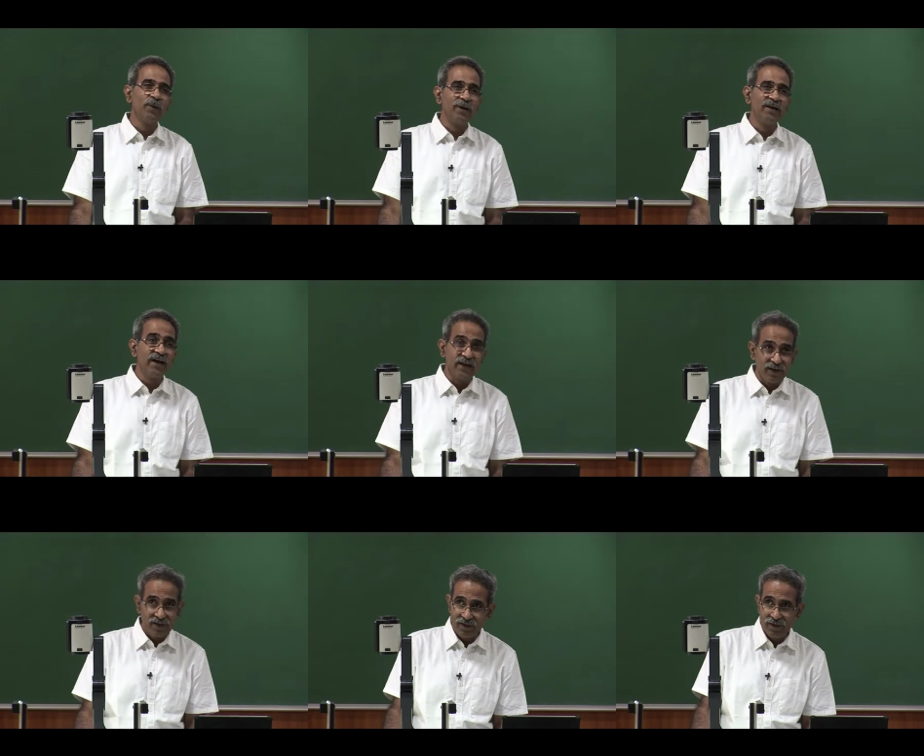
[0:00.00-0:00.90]
people
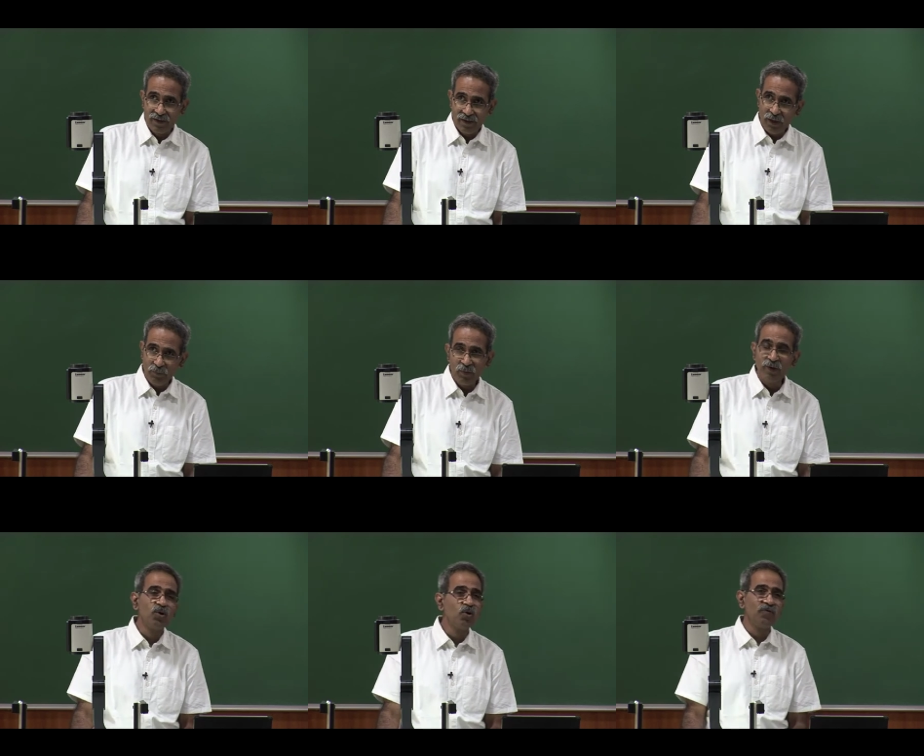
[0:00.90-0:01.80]
did, and
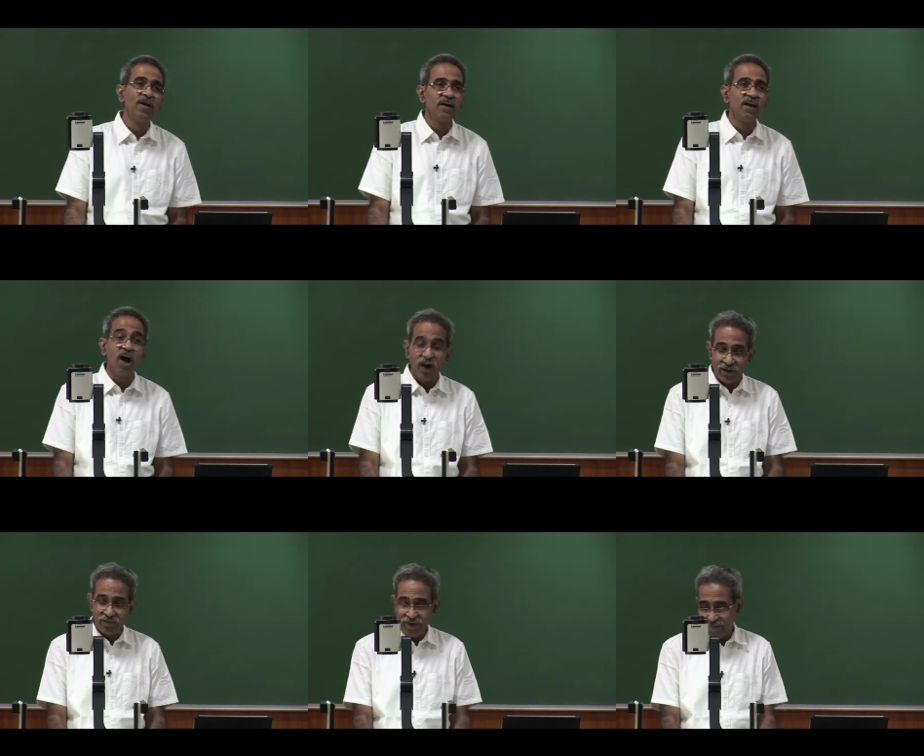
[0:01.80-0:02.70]
people knew fairly
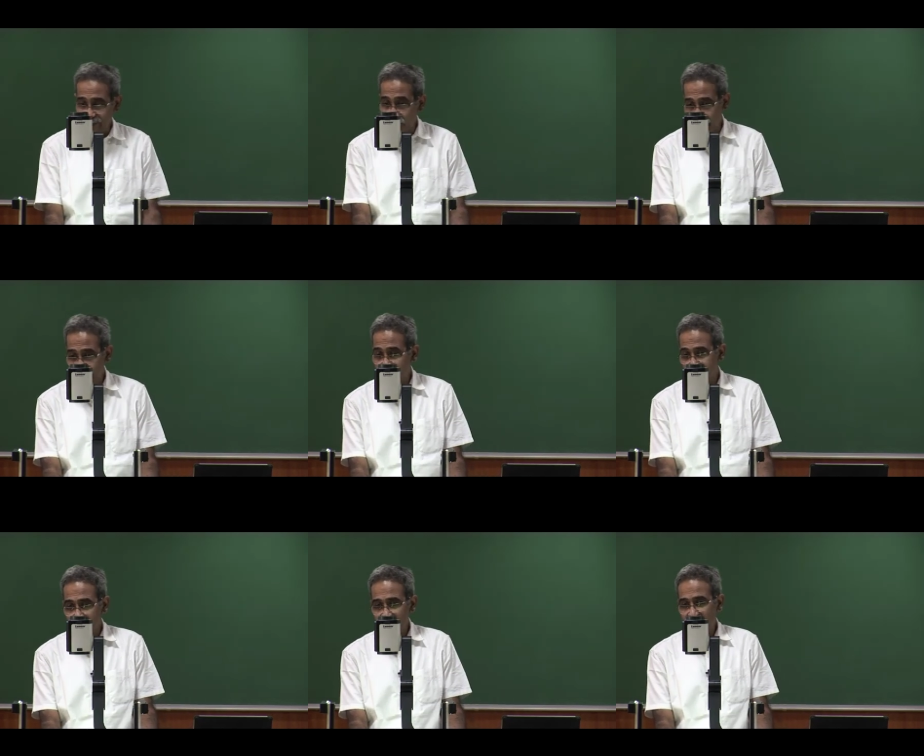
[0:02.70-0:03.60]
lot. For example,
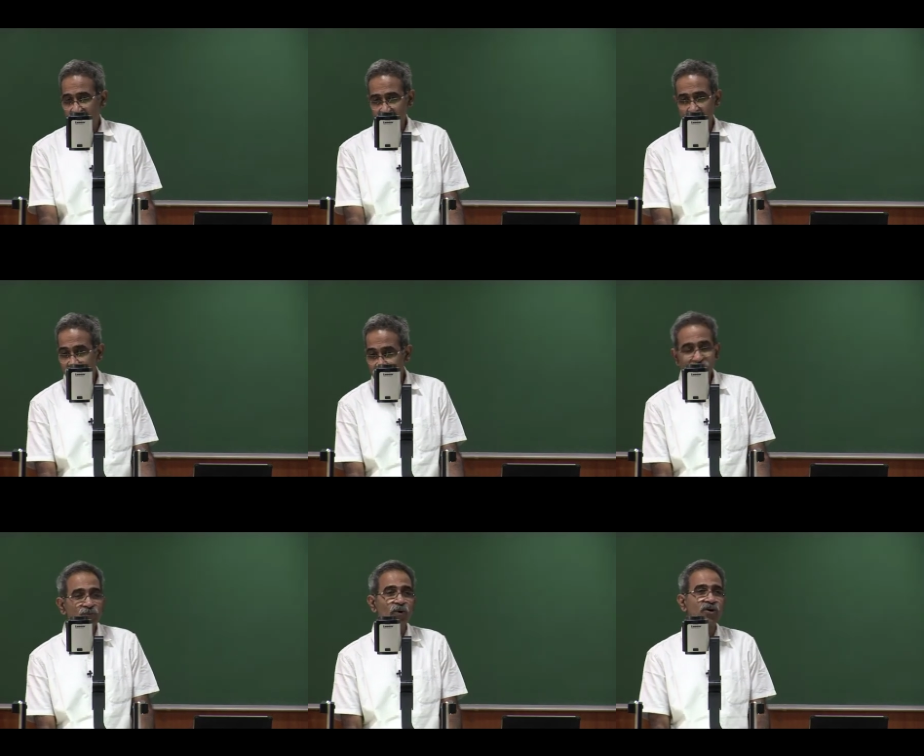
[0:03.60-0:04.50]

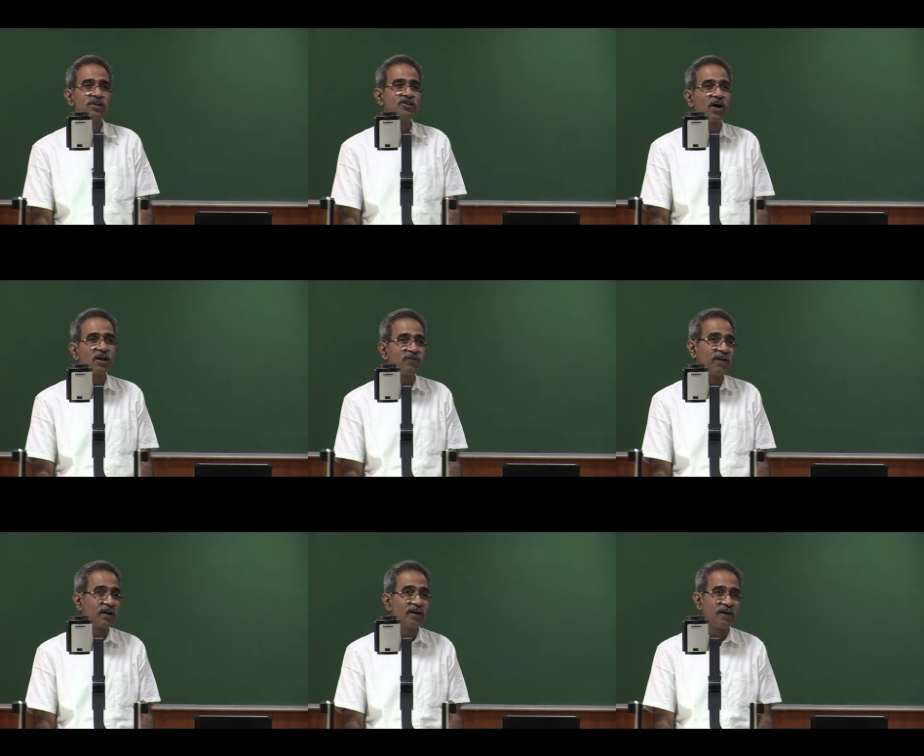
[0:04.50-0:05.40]
Ptolemy's book on
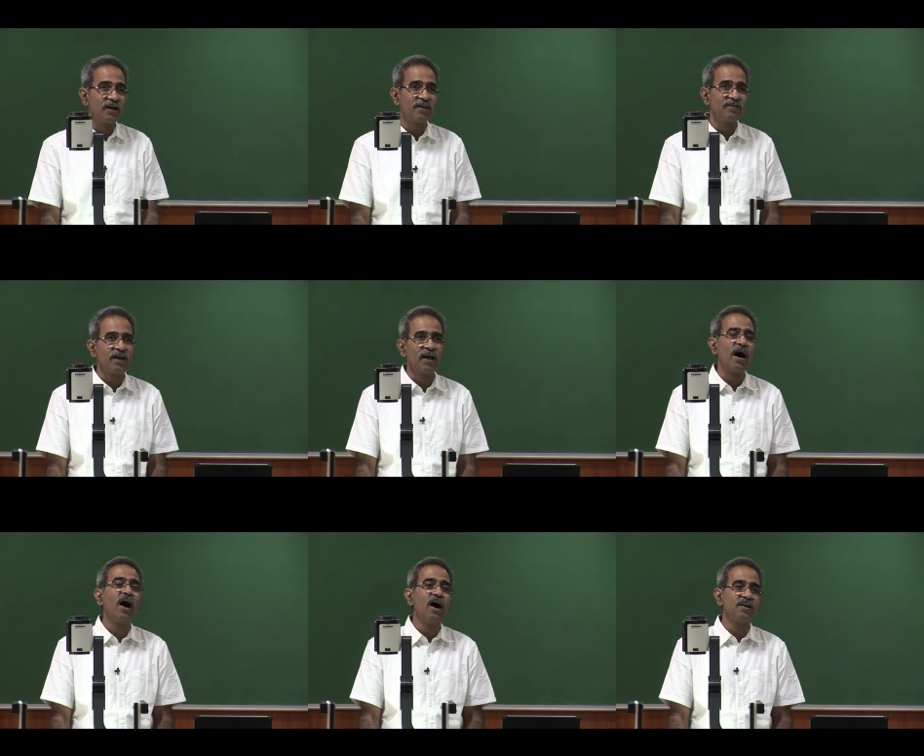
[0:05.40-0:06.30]
geography contains a
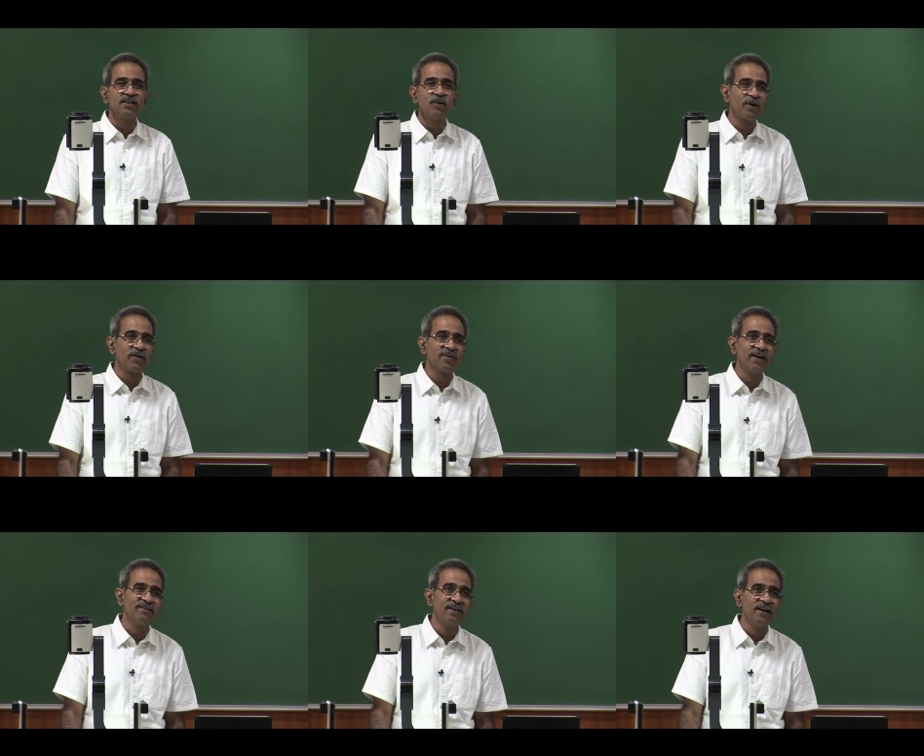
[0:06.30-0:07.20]
large number of
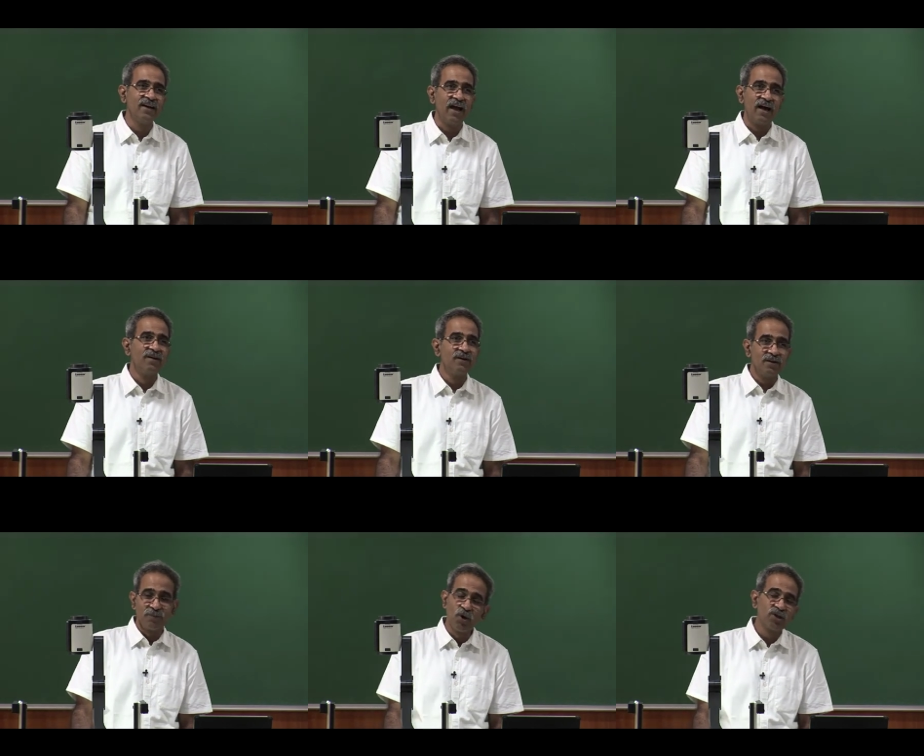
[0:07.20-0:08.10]
sites in India,
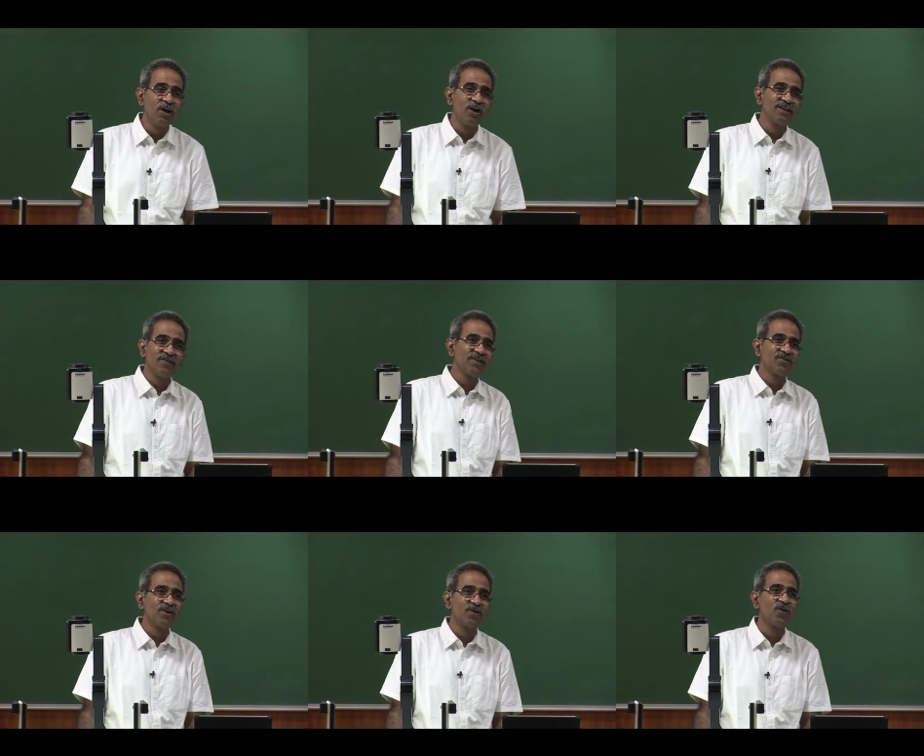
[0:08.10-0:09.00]
both along the
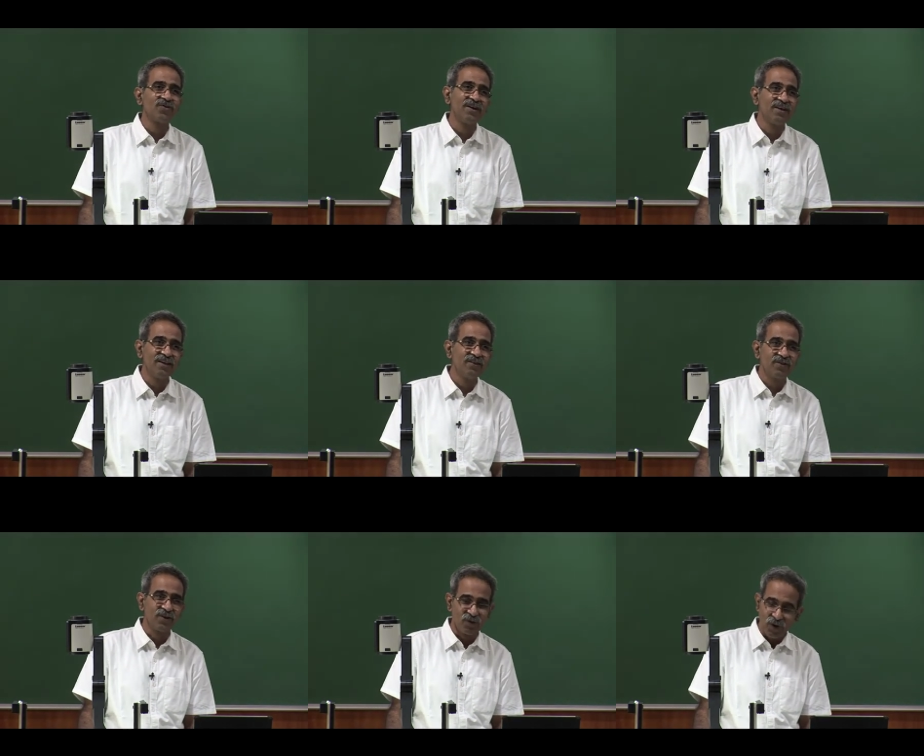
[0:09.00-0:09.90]
western coast and the
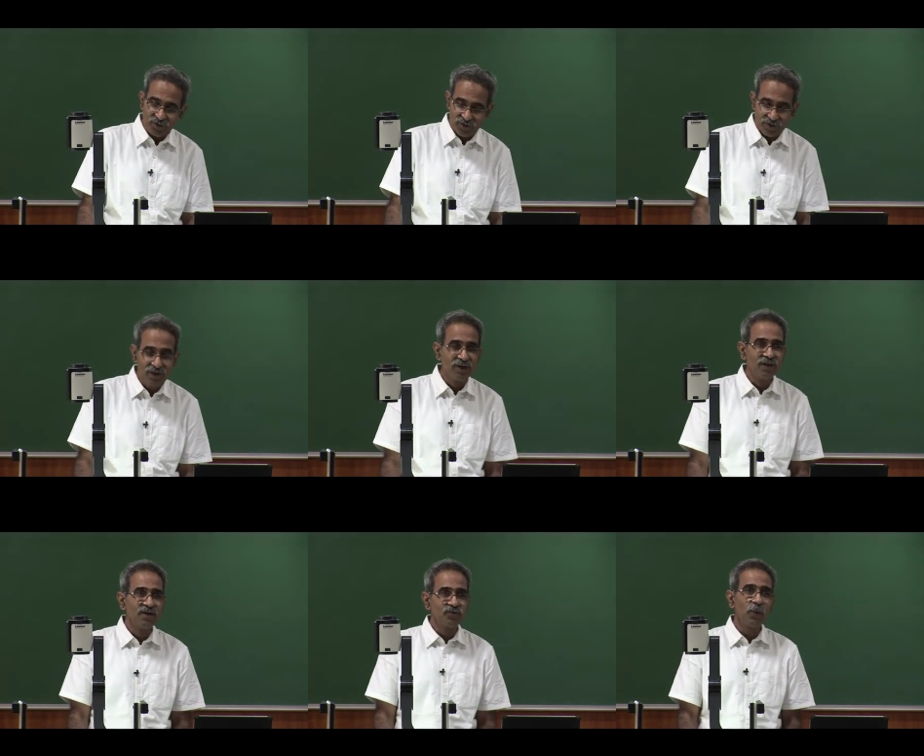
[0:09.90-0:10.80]
eastern coast.
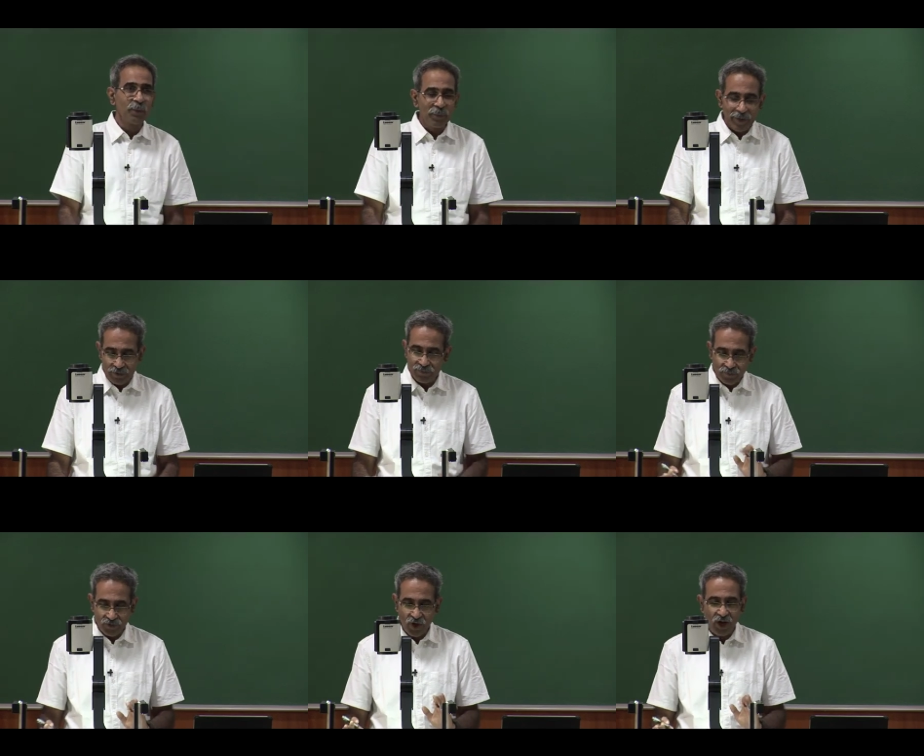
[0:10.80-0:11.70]
So people
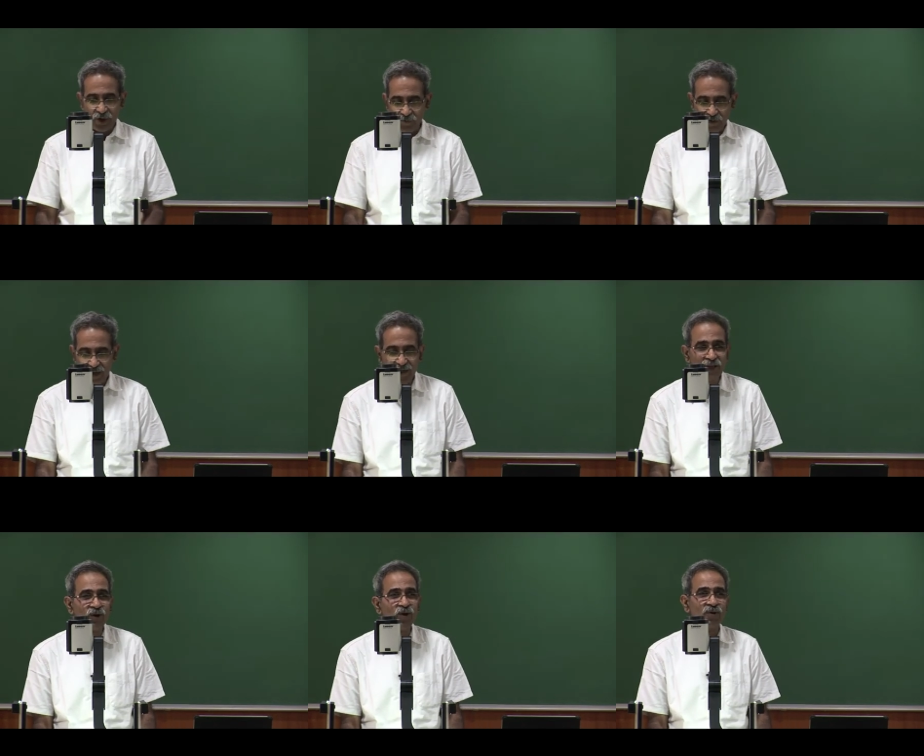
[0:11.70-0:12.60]
sort of
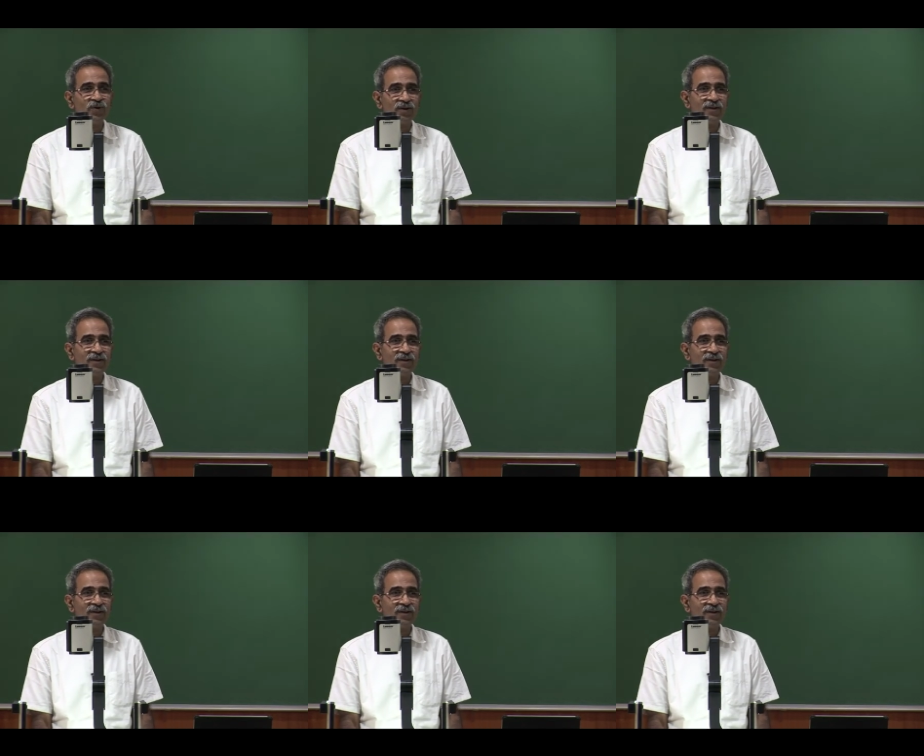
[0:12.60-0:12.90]
fairly knew